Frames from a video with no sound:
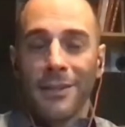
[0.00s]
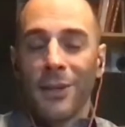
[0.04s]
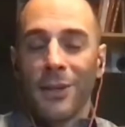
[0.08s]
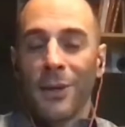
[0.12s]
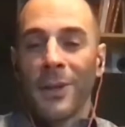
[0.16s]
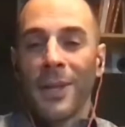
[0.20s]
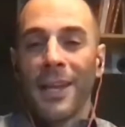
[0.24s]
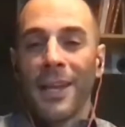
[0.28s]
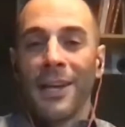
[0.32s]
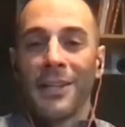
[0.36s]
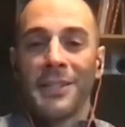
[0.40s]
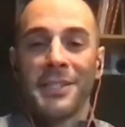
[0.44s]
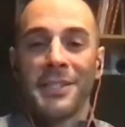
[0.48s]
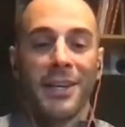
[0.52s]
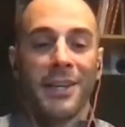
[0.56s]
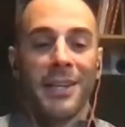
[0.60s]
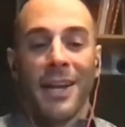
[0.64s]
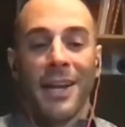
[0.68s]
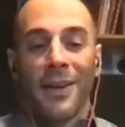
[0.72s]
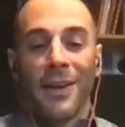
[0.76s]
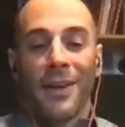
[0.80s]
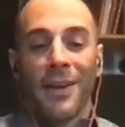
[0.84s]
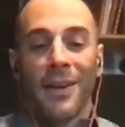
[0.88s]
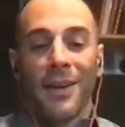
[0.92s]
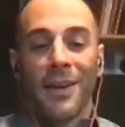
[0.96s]
Okay, I'll right. tell you
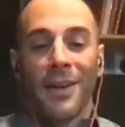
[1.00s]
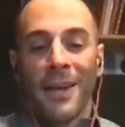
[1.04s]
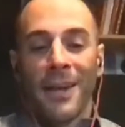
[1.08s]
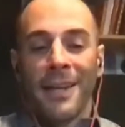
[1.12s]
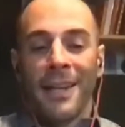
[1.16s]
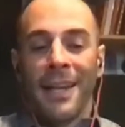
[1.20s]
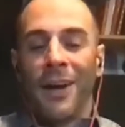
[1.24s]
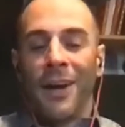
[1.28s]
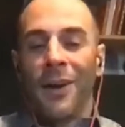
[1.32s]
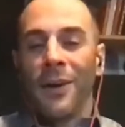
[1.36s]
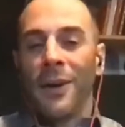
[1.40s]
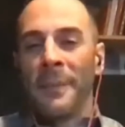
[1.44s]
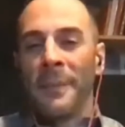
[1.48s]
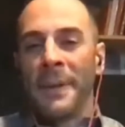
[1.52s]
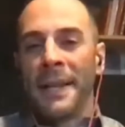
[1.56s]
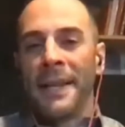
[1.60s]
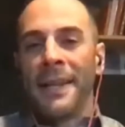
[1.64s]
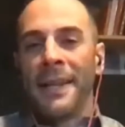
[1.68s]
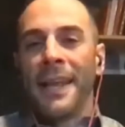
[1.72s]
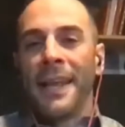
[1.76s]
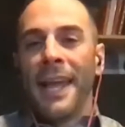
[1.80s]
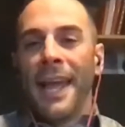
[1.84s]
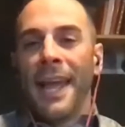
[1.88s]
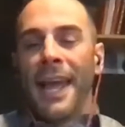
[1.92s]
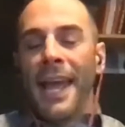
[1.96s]
that right, right, now. I
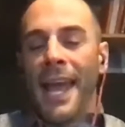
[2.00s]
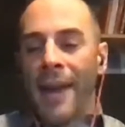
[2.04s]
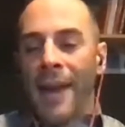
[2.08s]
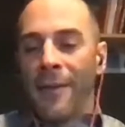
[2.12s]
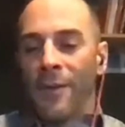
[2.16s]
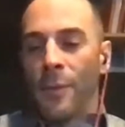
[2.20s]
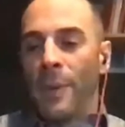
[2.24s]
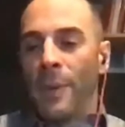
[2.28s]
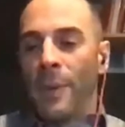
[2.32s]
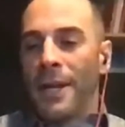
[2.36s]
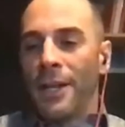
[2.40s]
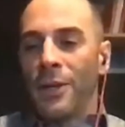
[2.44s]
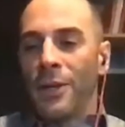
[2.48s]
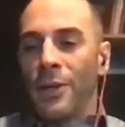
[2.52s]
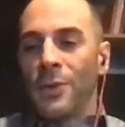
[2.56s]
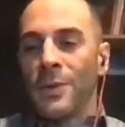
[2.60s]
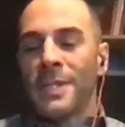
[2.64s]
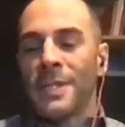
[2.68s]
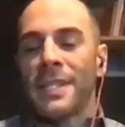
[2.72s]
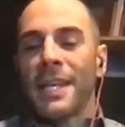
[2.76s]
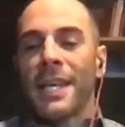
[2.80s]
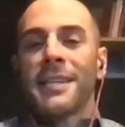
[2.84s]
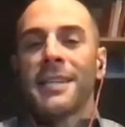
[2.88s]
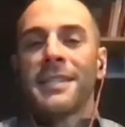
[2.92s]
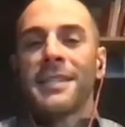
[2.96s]
mean, everybody who
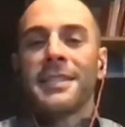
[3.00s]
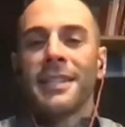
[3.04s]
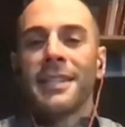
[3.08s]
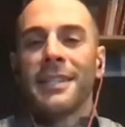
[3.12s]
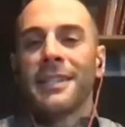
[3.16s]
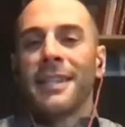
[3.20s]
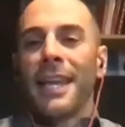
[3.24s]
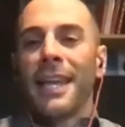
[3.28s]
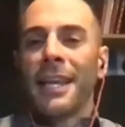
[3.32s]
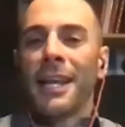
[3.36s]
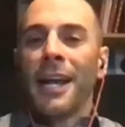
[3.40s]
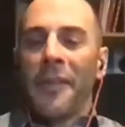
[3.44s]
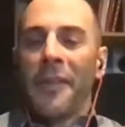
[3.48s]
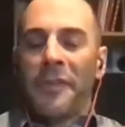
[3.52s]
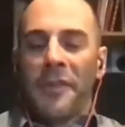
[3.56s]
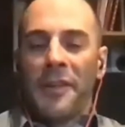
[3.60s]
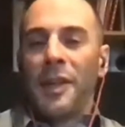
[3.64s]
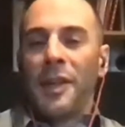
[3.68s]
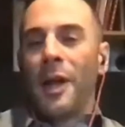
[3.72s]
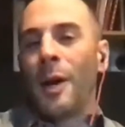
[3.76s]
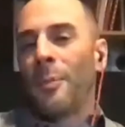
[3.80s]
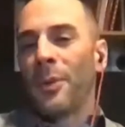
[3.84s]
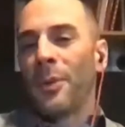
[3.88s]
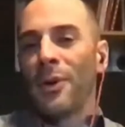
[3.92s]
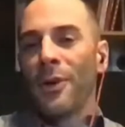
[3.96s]
says that they got the
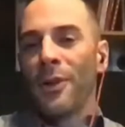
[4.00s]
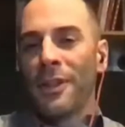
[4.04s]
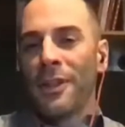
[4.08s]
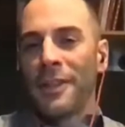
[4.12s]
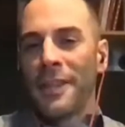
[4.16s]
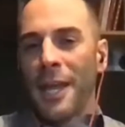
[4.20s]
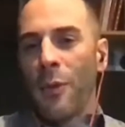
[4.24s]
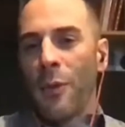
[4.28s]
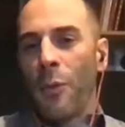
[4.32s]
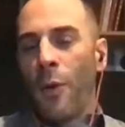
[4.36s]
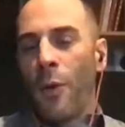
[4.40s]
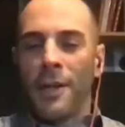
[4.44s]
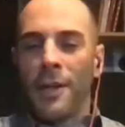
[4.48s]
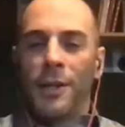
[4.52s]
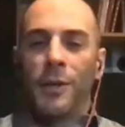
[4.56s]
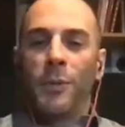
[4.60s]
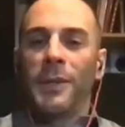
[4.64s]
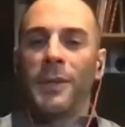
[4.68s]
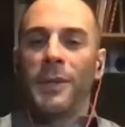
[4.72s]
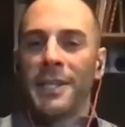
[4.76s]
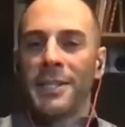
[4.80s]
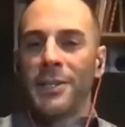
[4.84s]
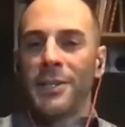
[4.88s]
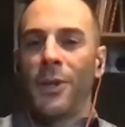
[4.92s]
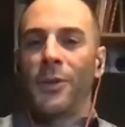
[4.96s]
number that they wanted when
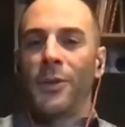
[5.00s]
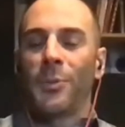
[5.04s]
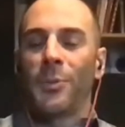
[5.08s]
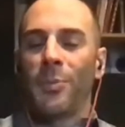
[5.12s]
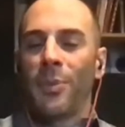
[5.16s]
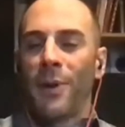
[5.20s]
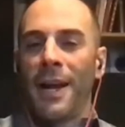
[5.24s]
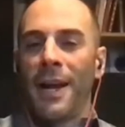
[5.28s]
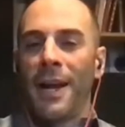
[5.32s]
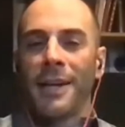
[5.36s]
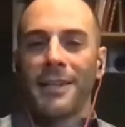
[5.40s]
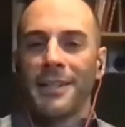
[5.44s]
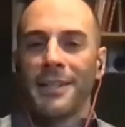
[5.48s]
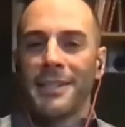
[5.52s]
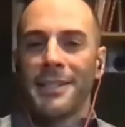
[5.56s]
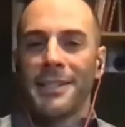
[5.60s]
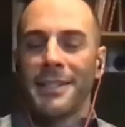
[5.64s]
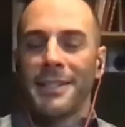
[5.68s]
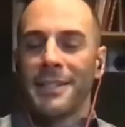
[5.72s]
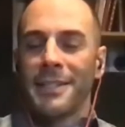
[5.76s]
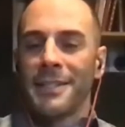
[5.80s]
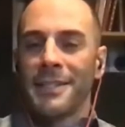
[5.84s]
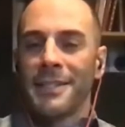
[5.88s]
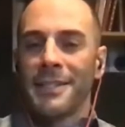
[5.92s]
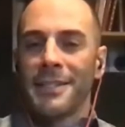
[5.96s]
they sold their practice
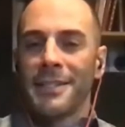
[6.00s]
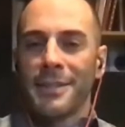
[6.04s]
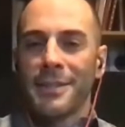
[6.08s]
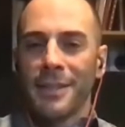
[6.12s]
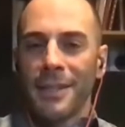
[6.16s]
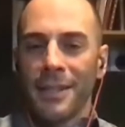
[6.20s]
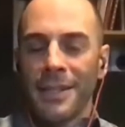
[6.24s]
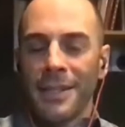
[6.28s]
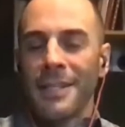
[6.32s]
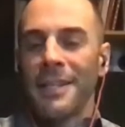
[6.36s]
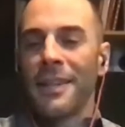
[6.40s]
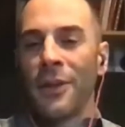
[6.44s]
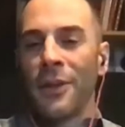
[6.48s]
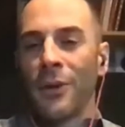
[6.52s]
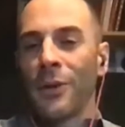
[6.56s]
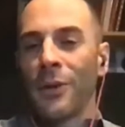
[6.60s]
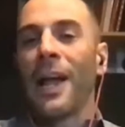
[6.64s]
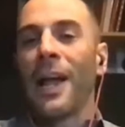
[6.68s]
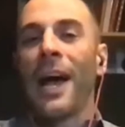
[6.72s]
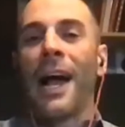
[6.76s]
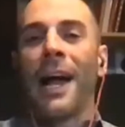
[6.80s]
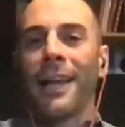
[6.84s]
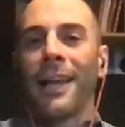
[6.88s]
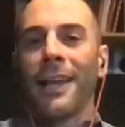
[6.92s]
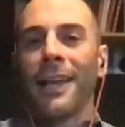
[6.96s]
is eh, they're
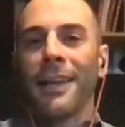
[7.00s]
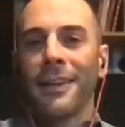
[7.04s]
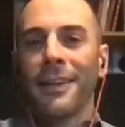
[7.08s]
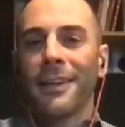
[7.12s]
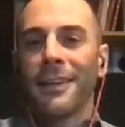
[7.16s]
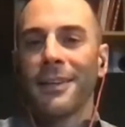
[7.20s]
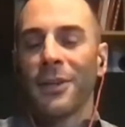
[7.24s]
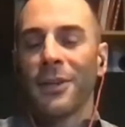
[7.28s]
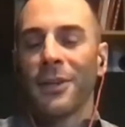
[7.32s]
lying.